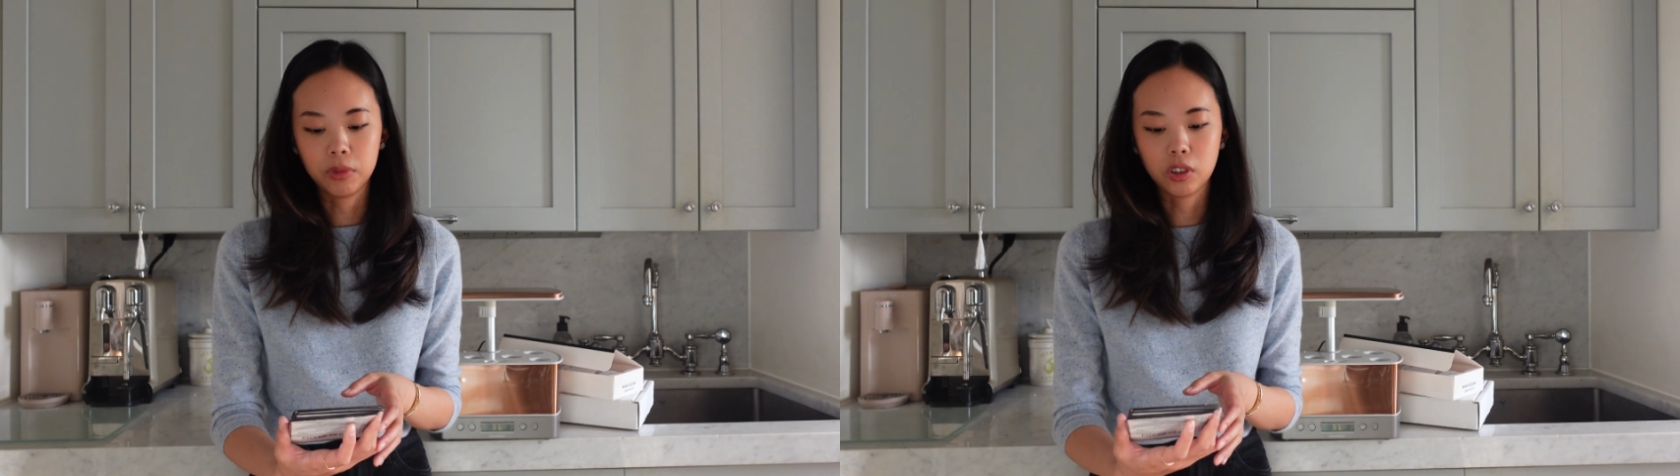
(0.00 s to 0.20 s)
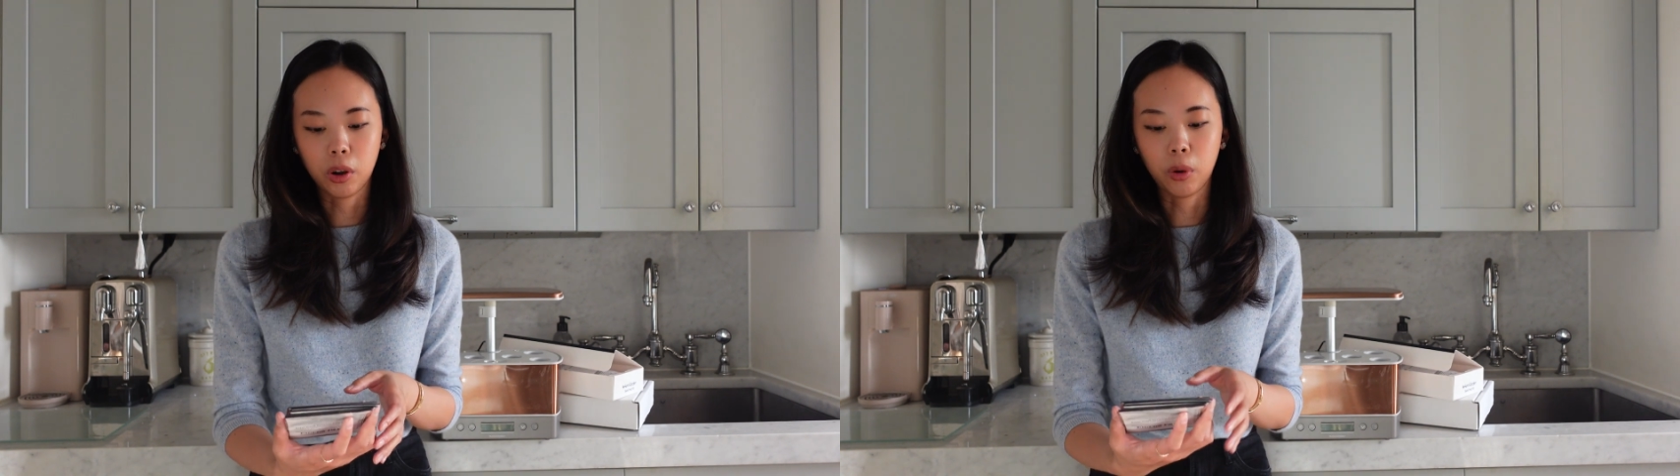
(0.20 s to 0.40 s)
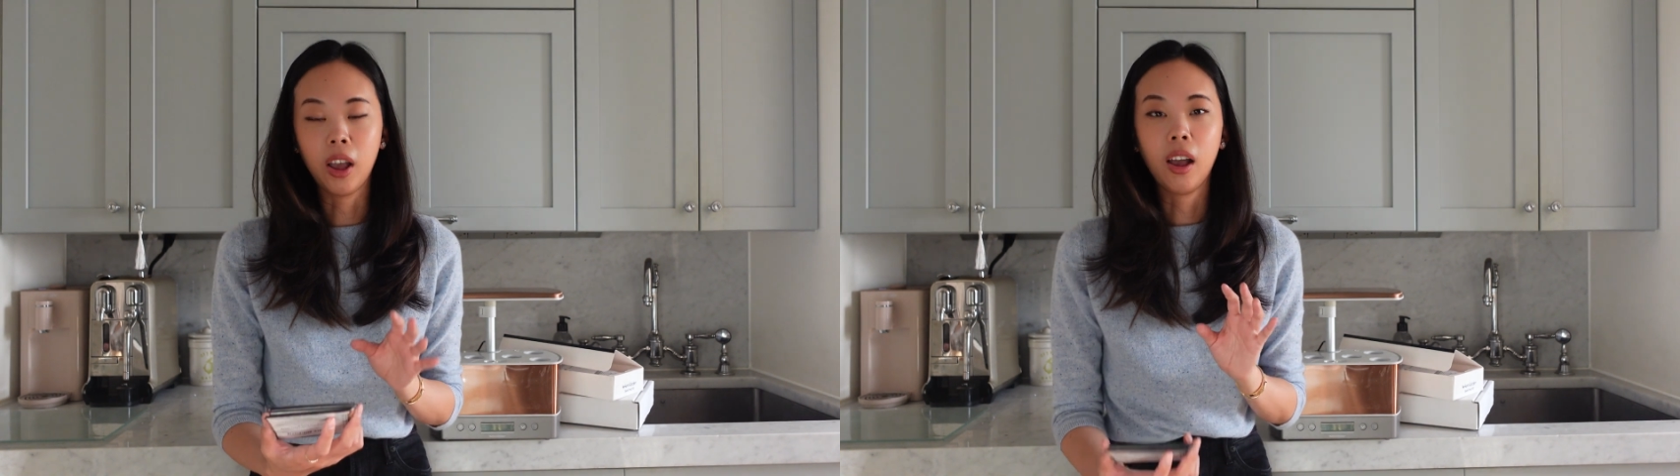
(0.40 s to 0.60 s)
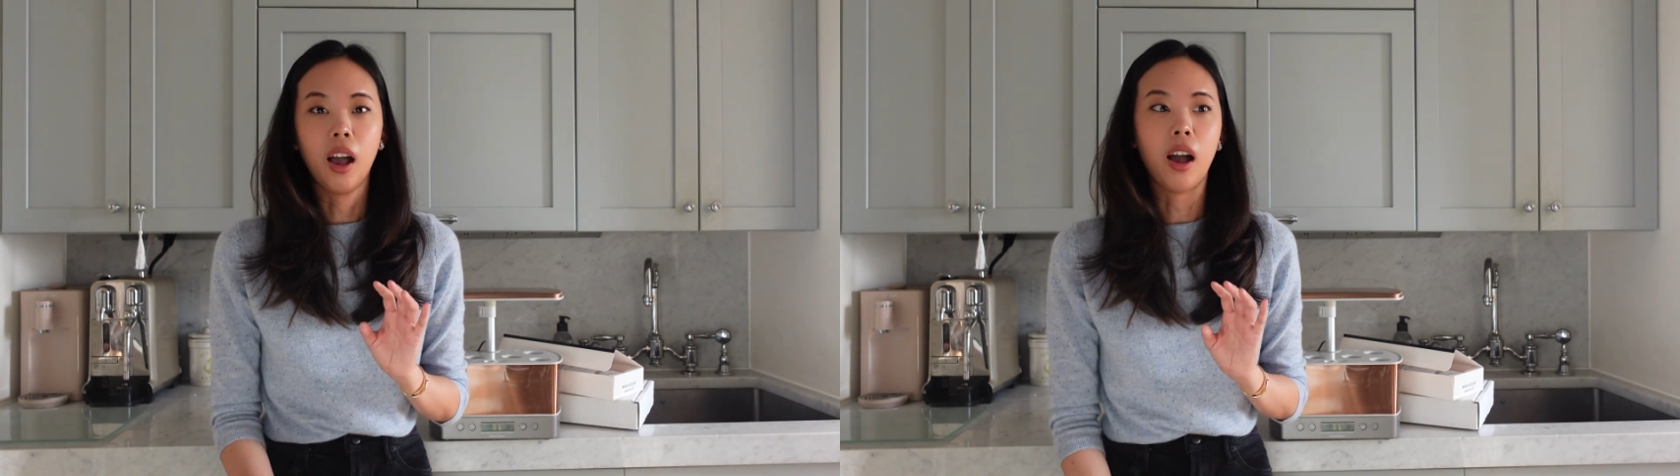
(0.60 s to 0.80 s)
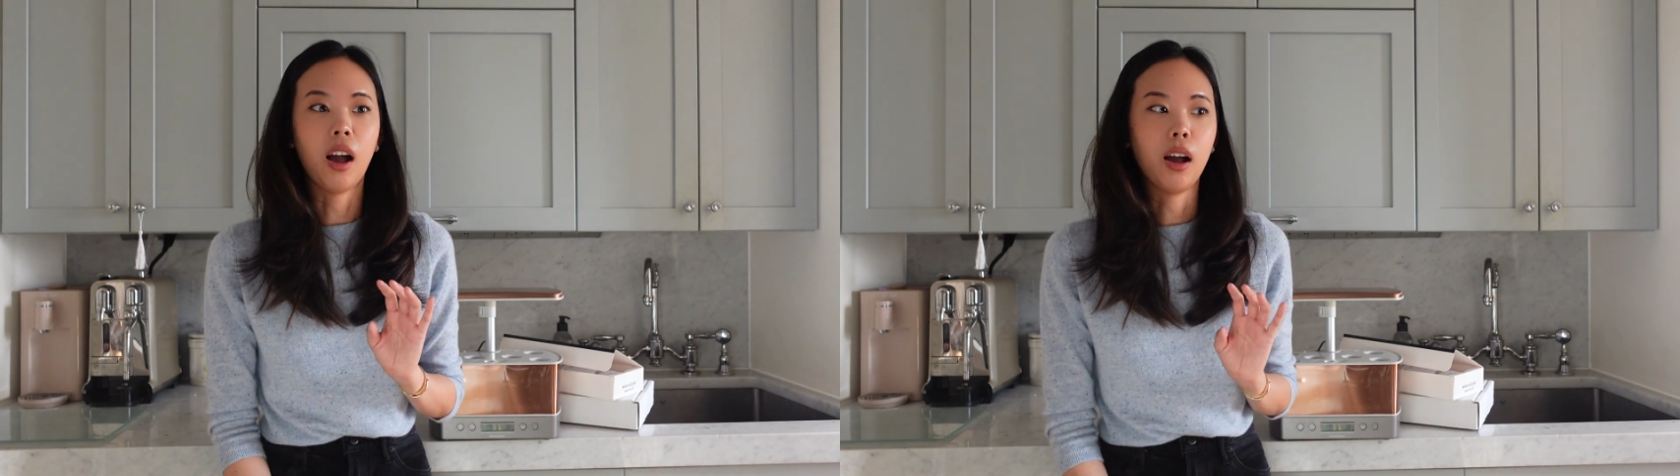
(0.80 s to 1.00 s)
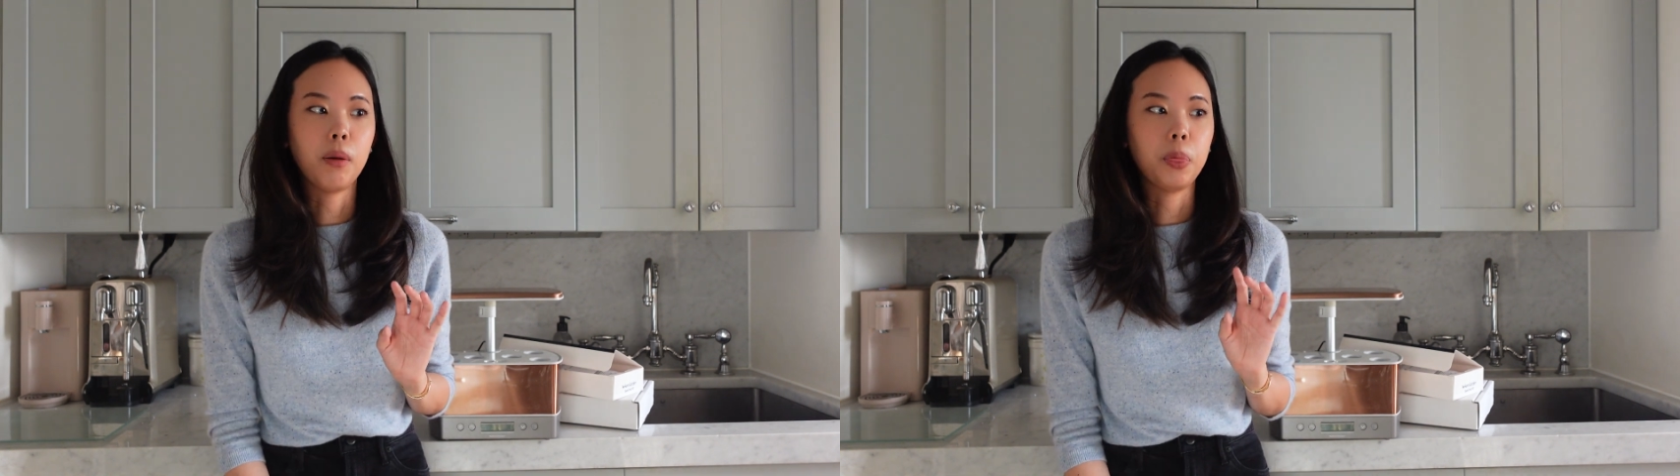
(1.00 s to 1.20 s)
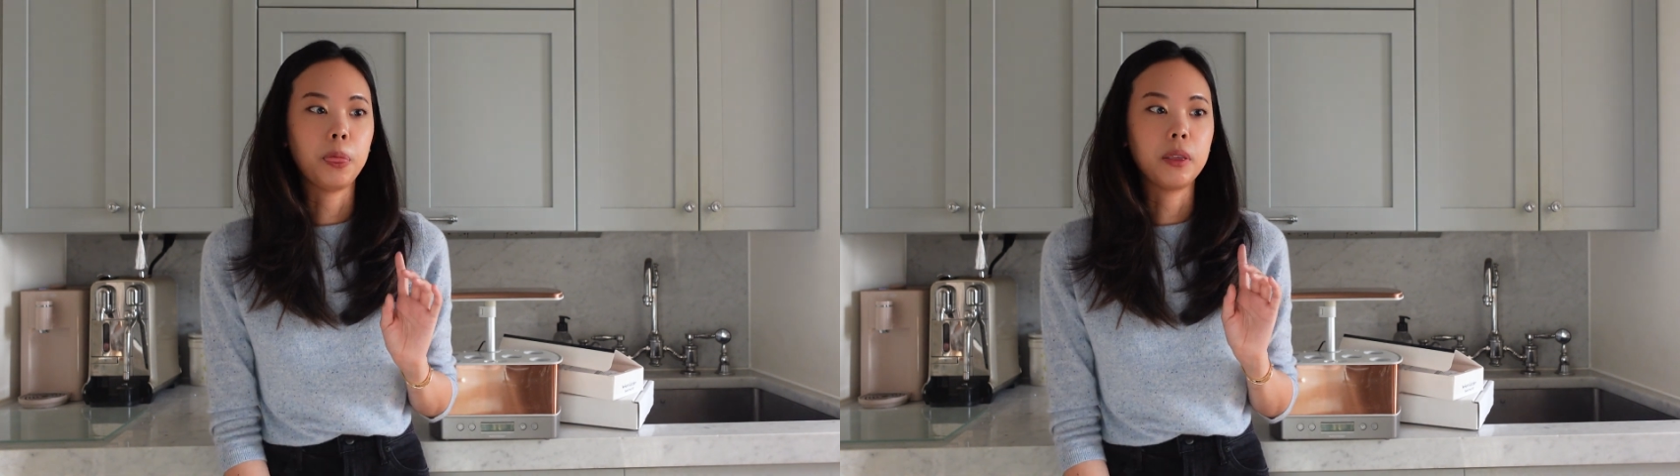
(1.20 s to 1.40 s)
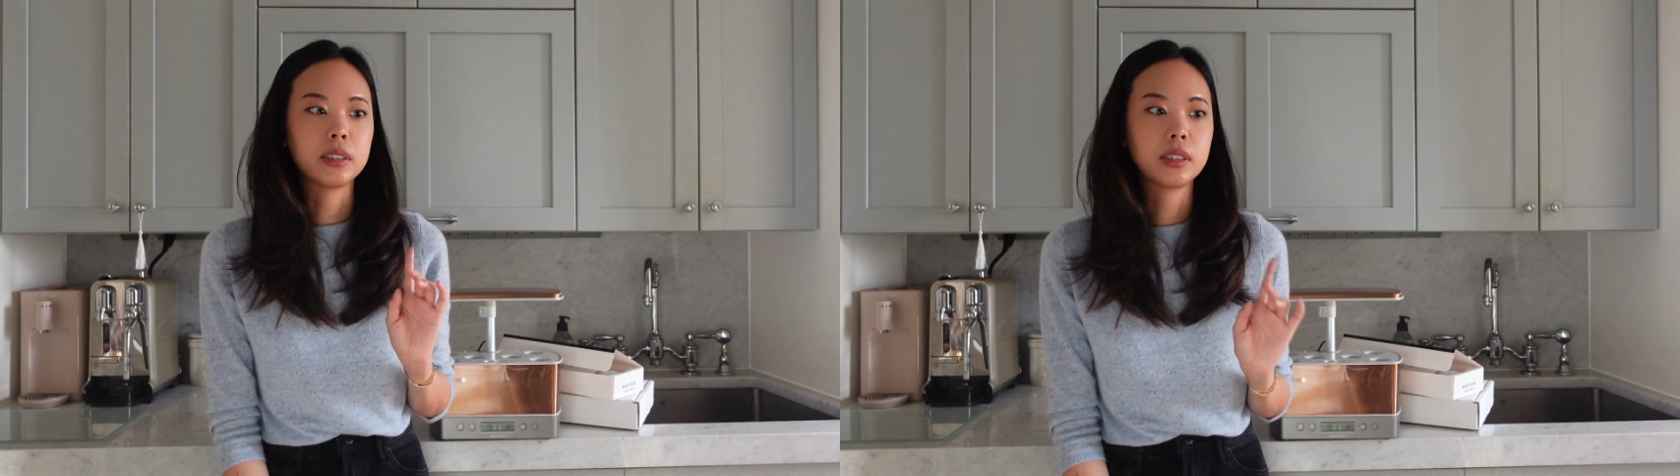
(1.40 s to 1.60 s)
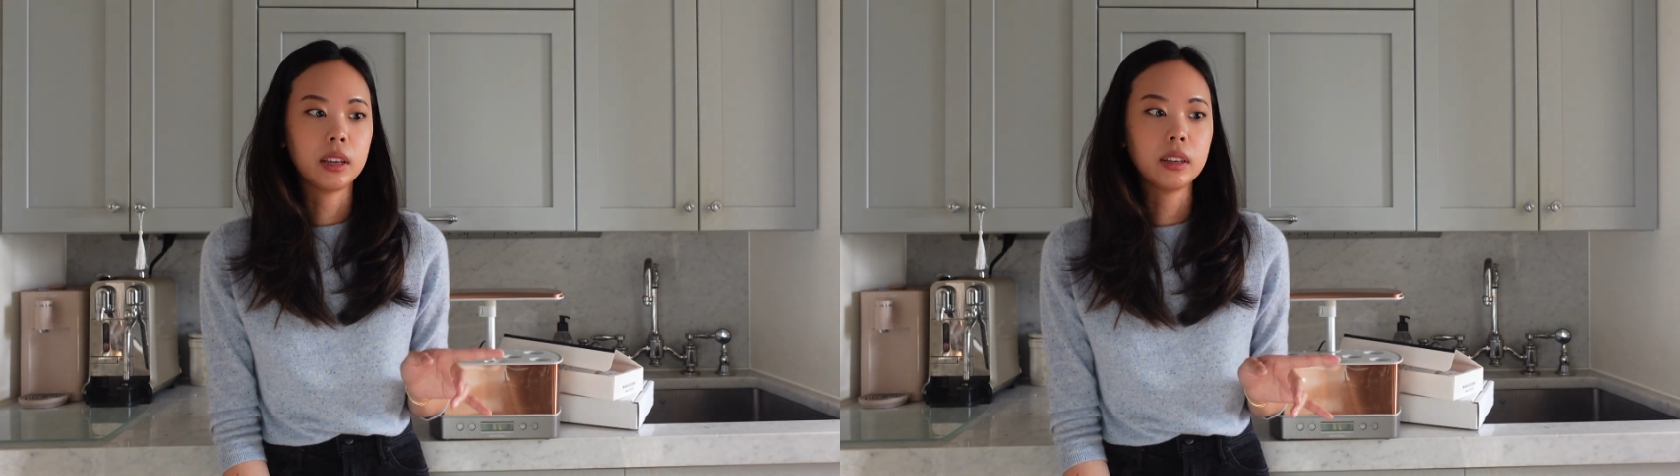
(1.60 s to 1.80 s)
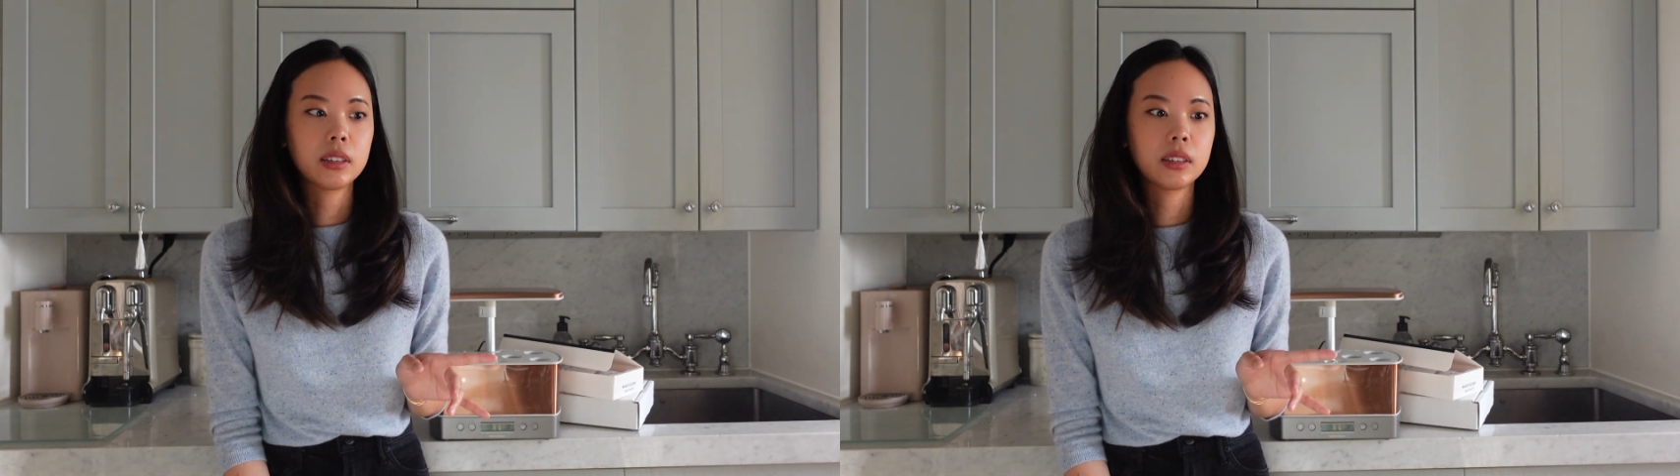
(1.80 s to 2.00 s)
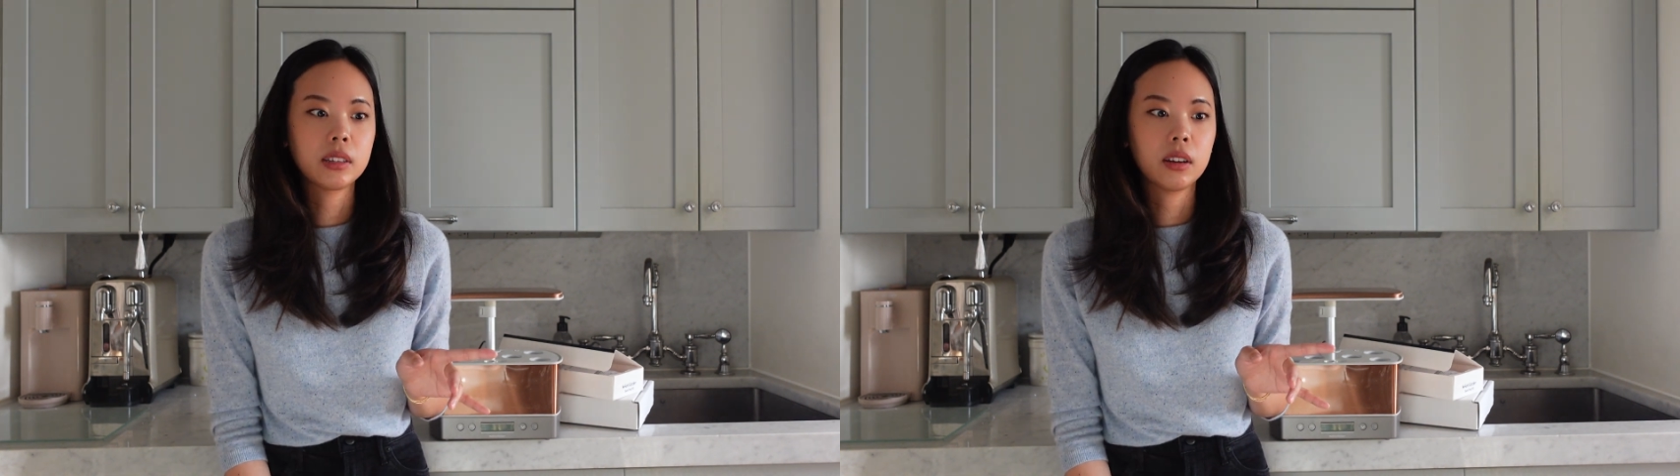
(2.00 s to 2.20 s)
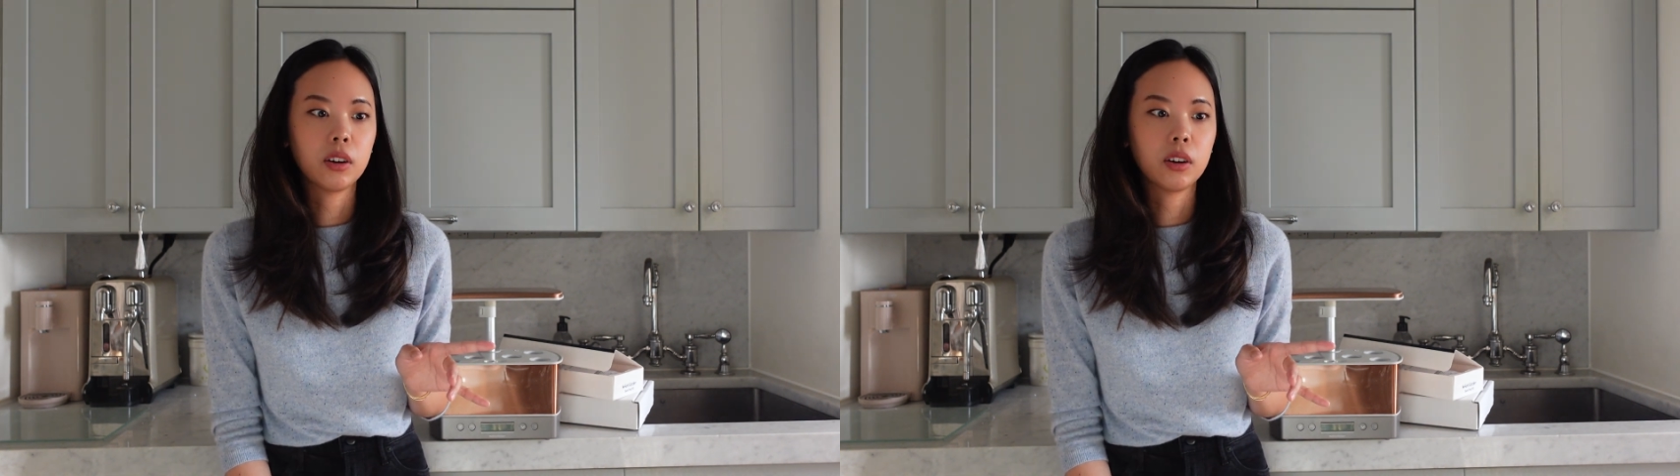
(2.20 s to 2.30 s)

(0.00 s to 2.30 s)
So the 6